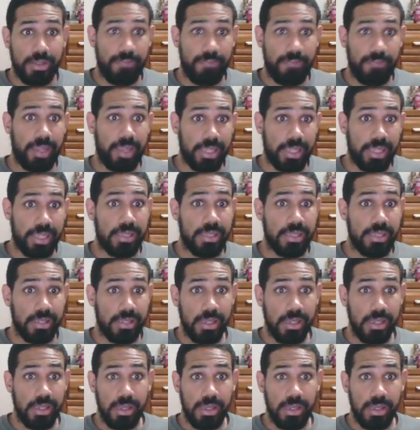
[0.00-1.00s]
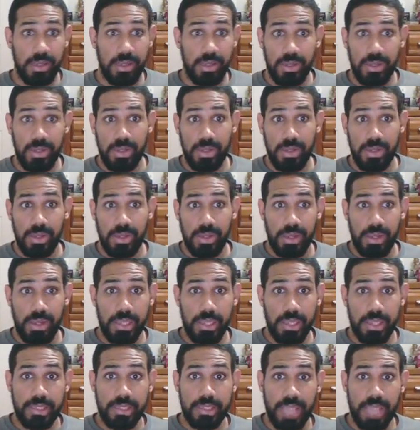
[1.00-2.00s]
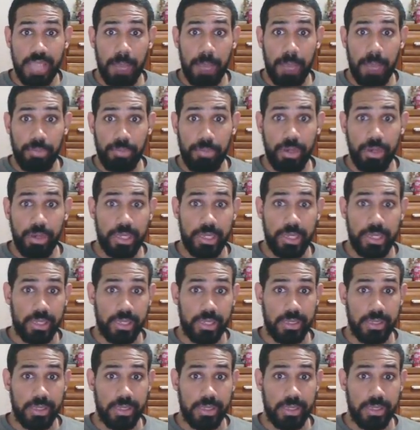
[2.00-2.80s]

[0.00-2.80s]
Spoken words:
Like, it's not pretty.